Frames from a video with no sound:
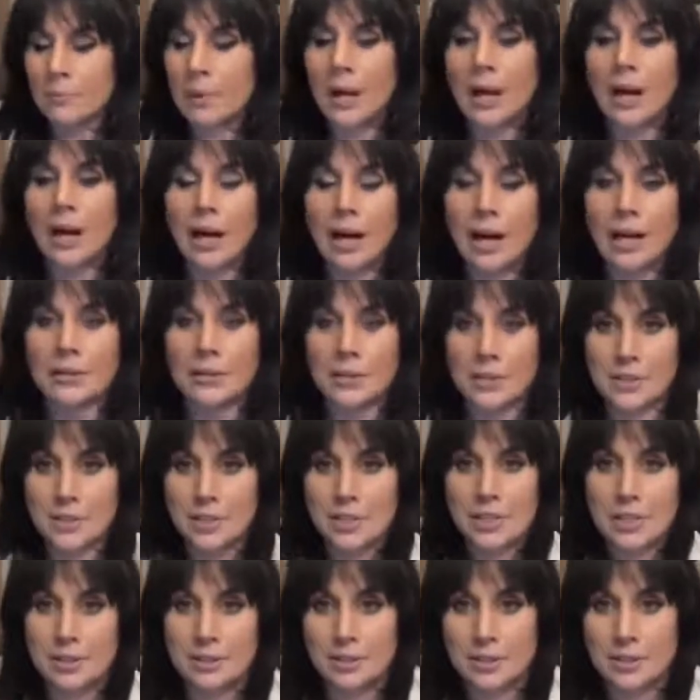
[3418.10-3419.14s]
behind the
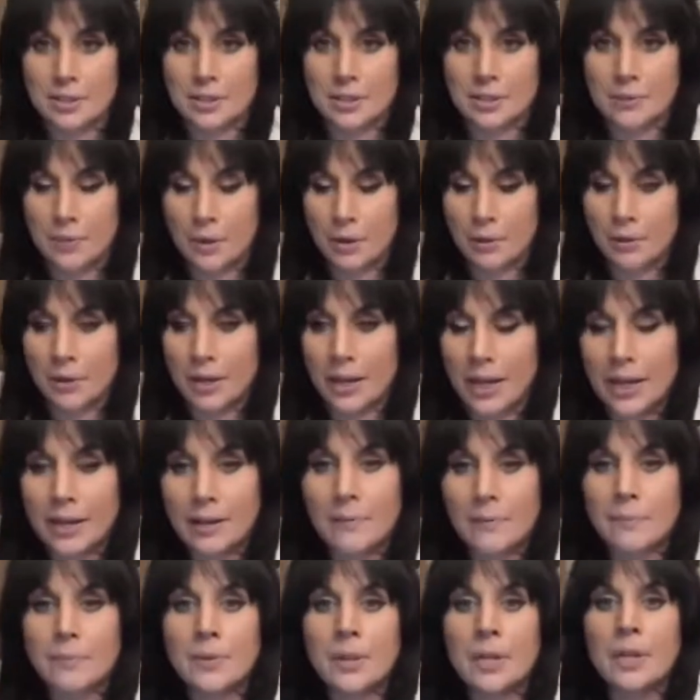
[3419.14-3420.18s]
scenes.
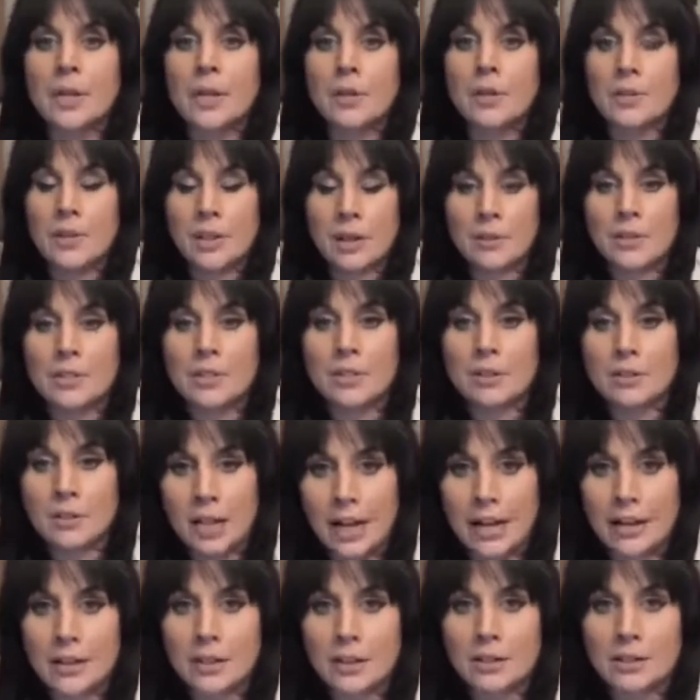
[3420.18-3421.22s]
Okay? There is a
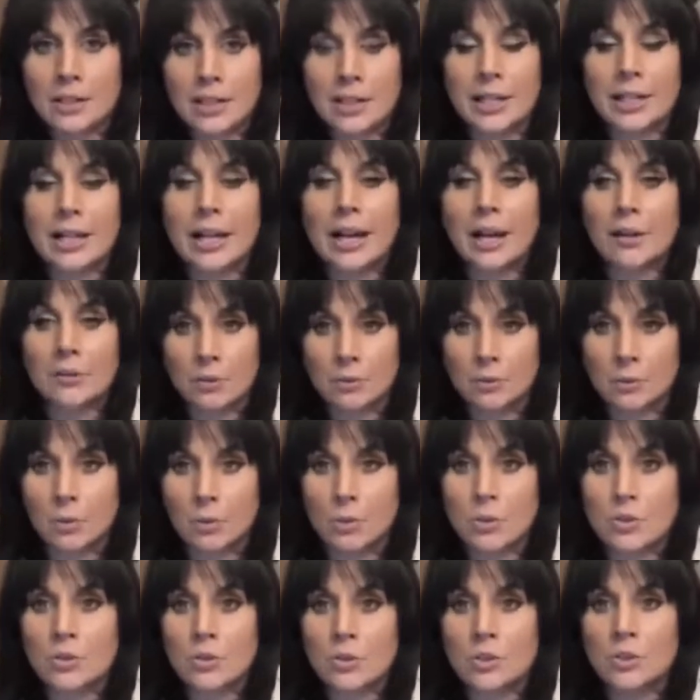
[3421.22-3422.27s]
lot of cleaning out the
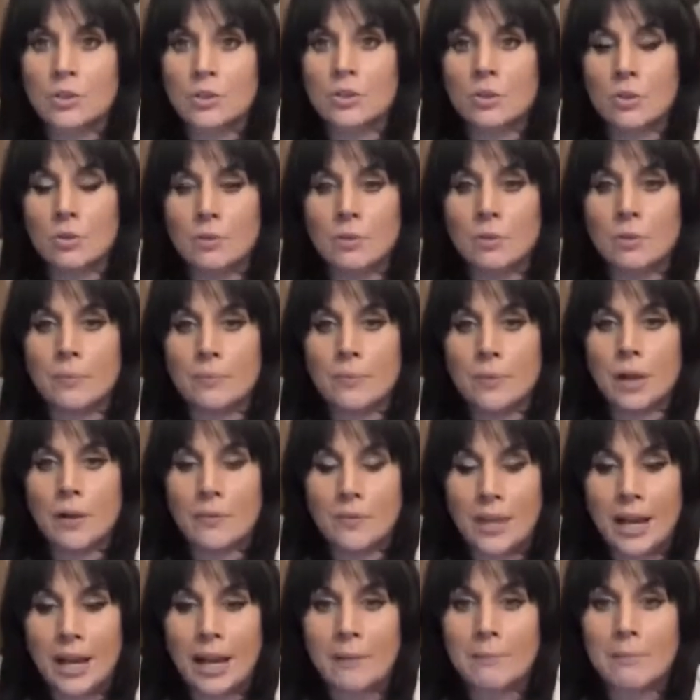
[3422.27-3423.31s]
Lord's going to do
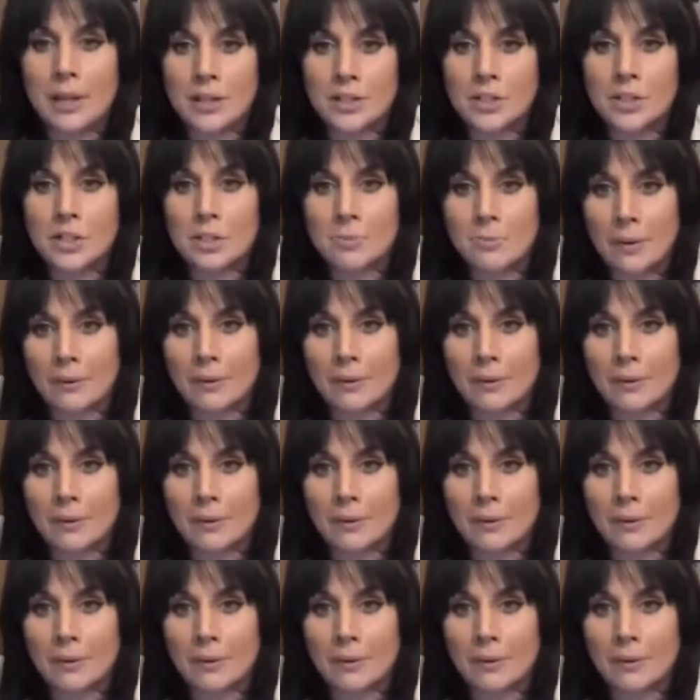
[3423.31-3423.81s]
of that man's